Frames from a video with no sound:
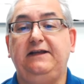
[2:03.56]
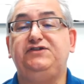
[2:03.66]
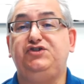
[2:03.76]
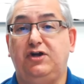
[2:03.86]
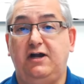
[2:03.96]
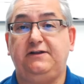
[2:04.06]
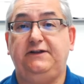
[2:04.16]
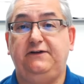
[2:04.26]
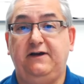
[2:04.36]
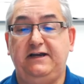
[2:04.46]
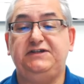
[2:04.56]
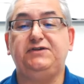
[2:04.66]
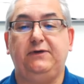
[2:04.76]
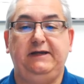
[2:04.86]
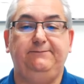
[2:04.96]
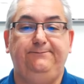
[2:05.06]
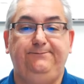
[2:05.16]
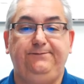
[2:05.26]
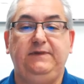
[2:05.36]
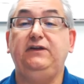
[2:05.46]
gets chocolate or ice cream,
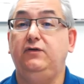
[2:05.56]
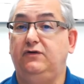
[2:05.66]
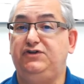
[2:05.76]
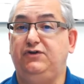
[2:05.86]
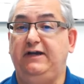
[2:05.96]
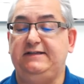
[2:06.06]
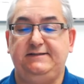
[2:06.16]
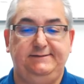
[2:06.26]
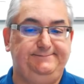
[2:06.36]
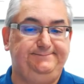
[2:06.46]
your choice.